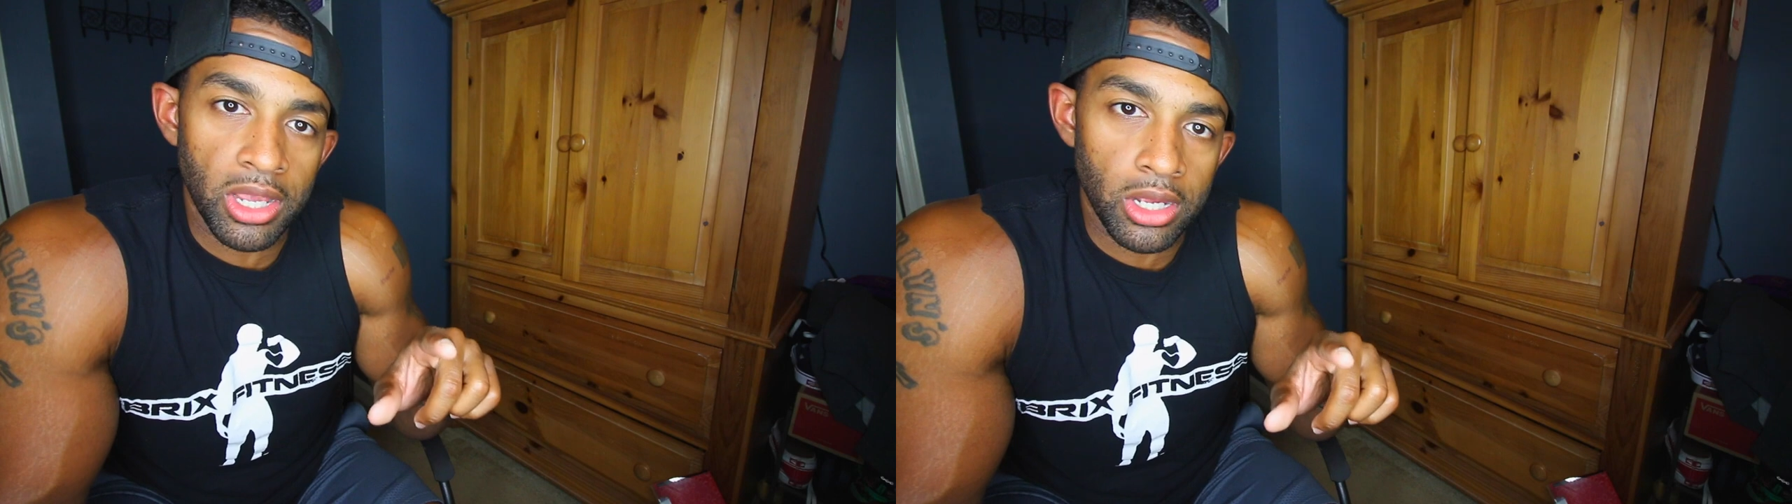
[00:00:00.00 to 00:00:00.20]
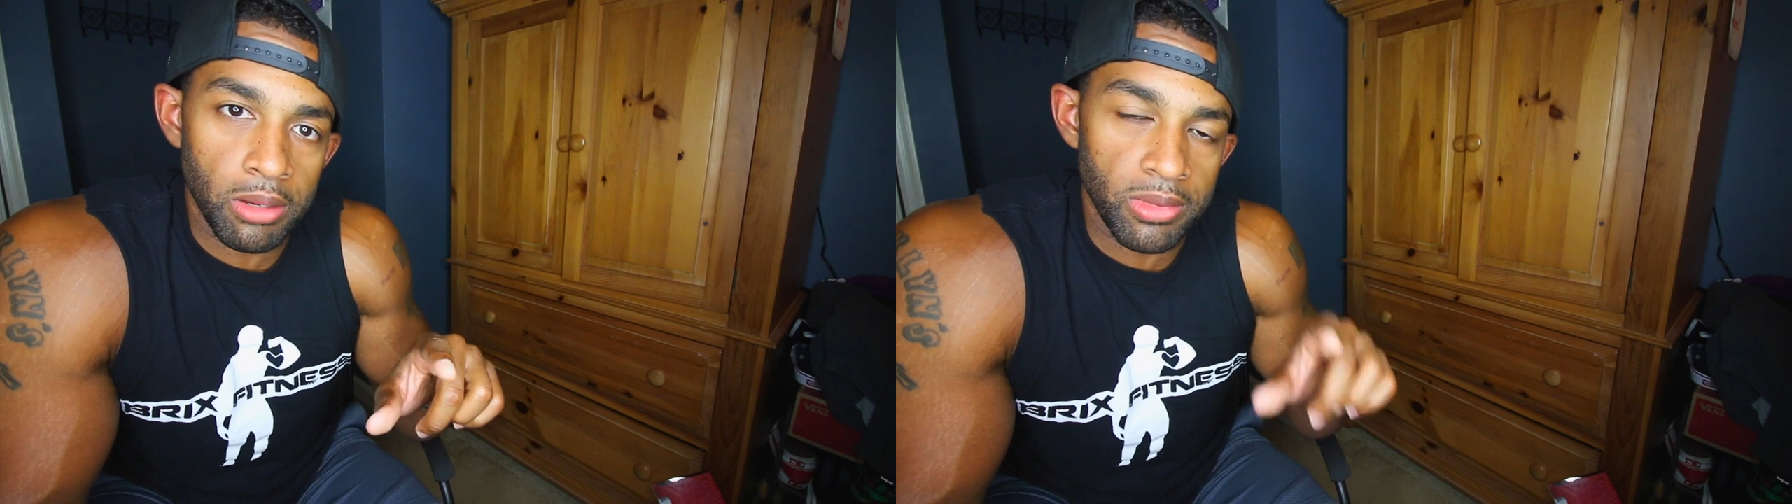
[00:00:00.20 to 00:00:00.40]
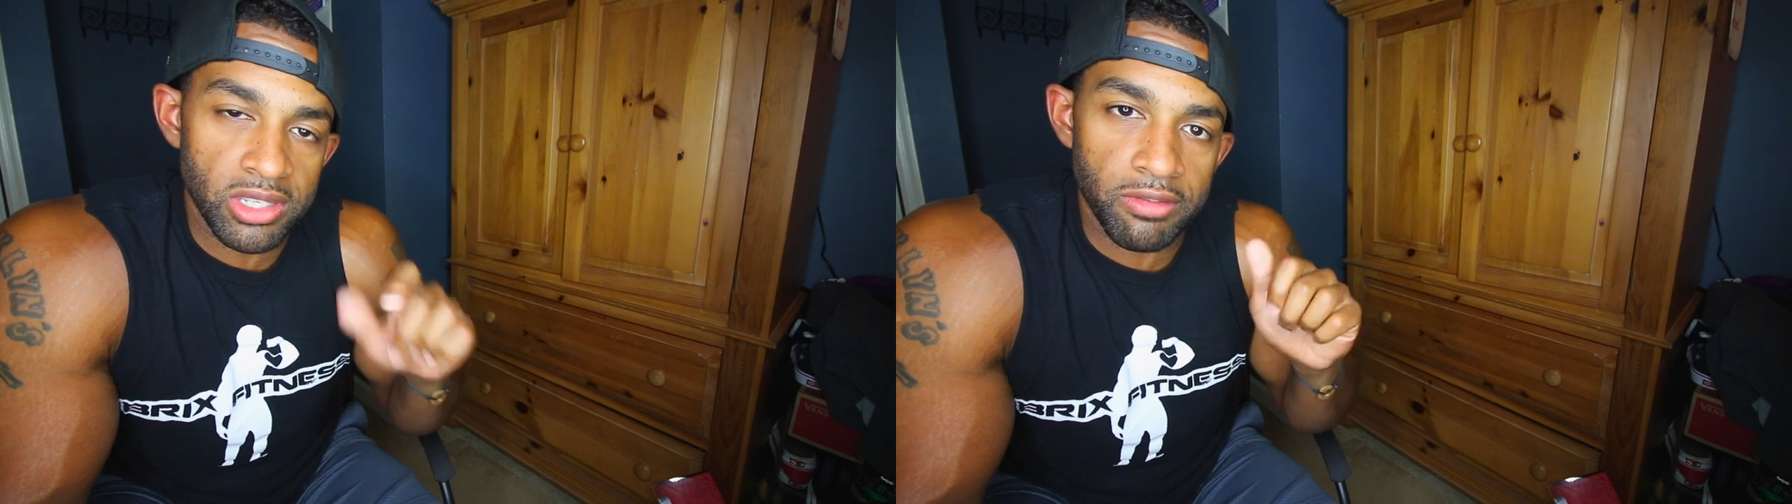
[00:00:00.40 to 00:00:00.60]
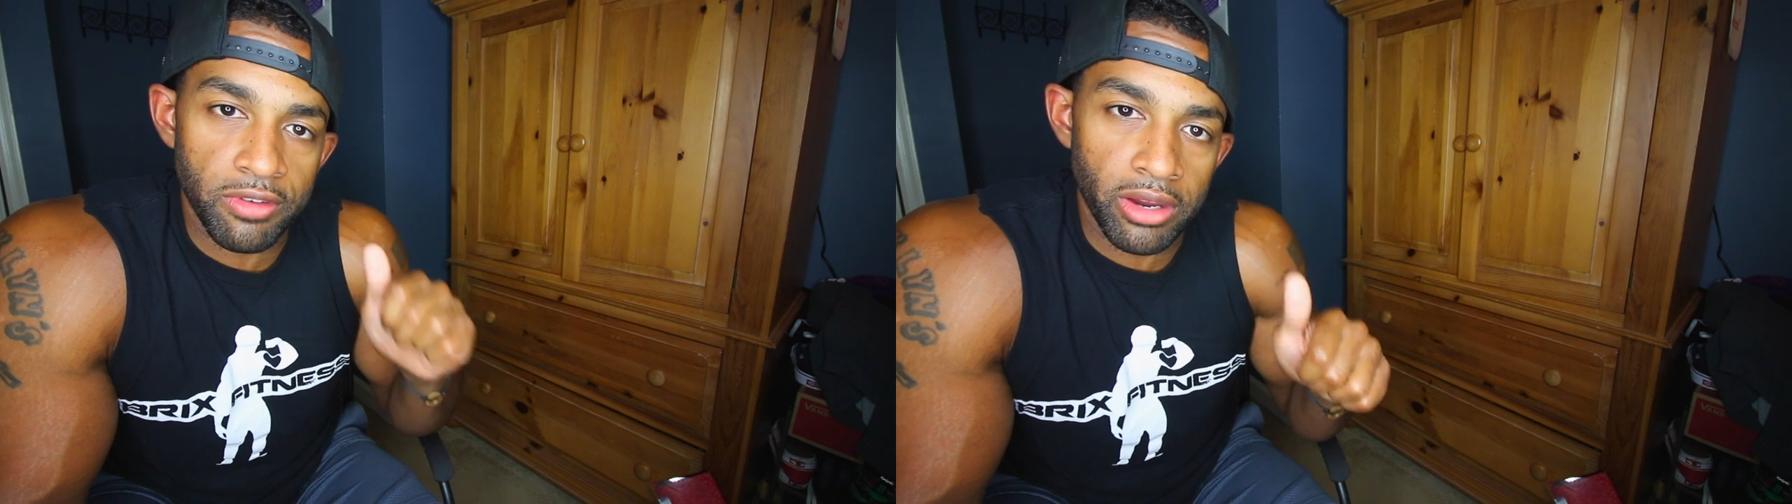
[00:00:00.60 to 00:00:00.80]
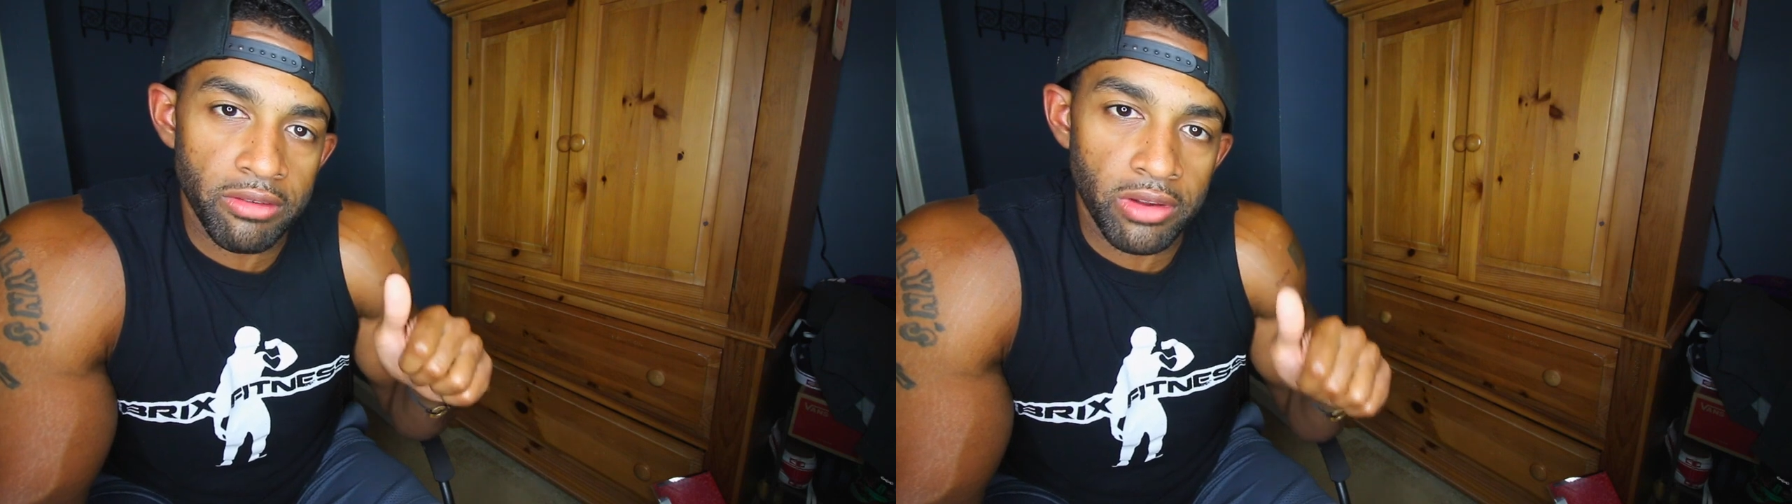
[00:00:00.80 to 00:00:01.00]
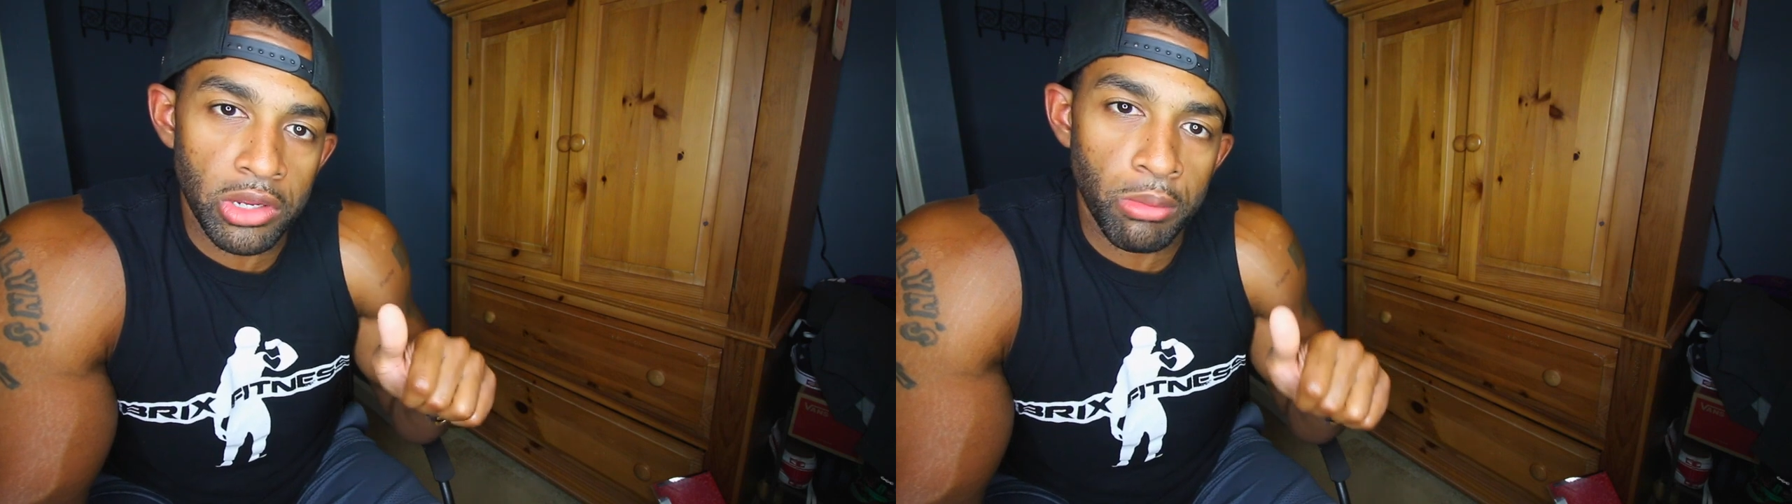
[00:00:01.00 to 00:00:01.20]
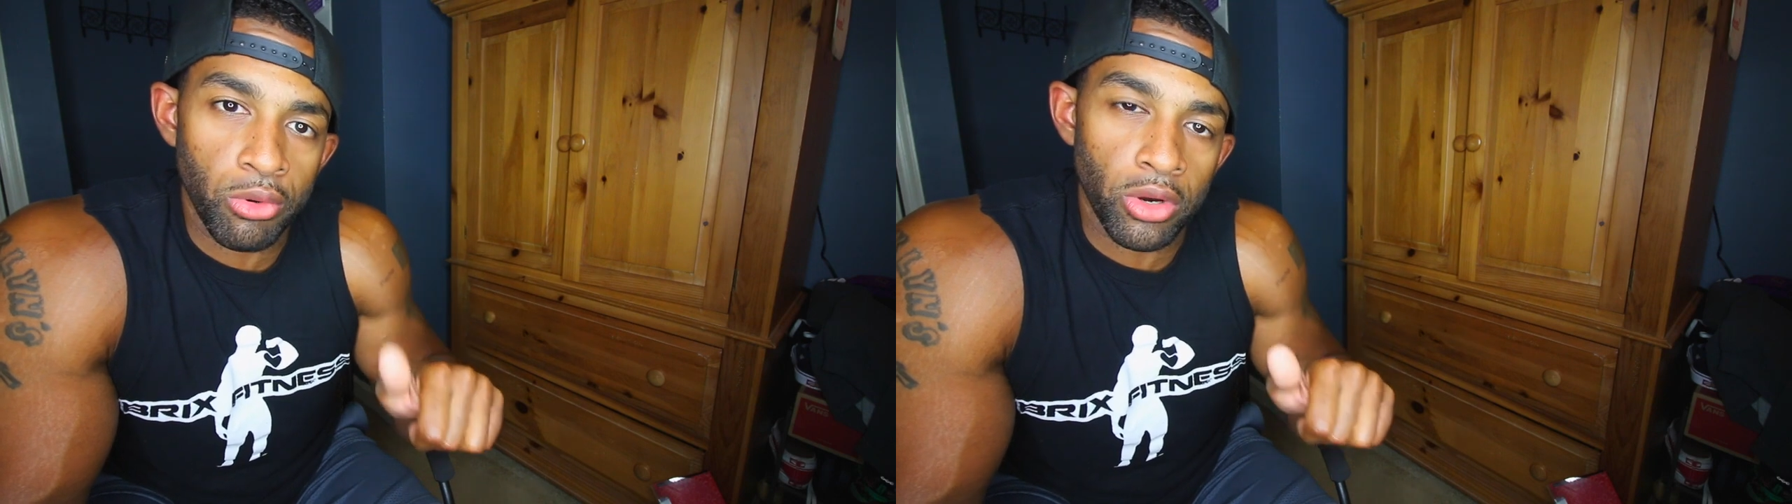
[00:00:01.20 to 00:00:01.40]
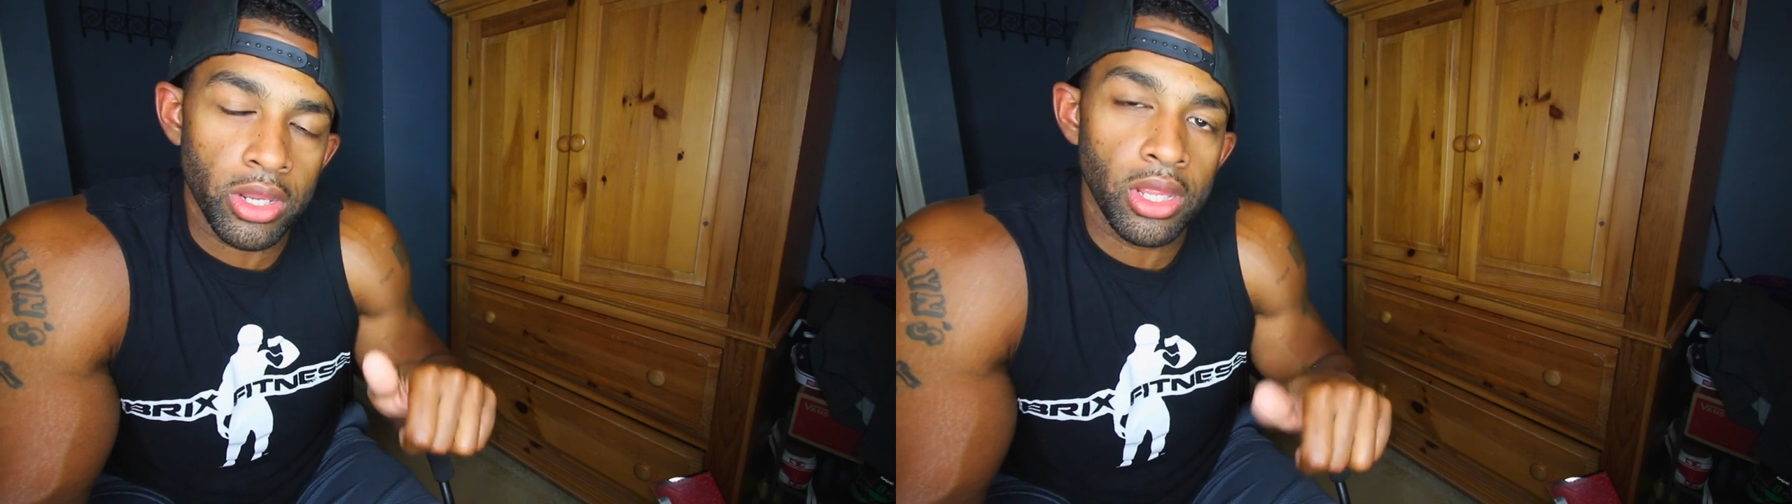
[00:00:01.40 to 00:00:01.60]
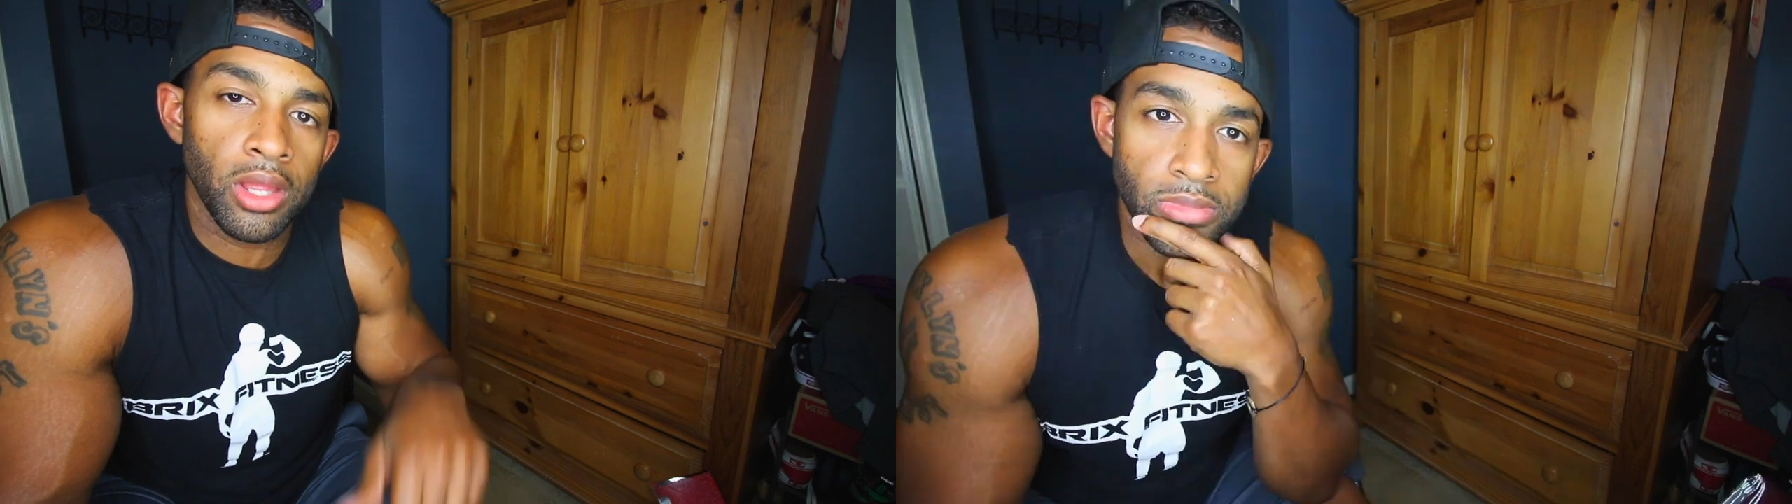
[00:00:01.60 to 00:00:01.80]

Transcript: makeup is very, very important.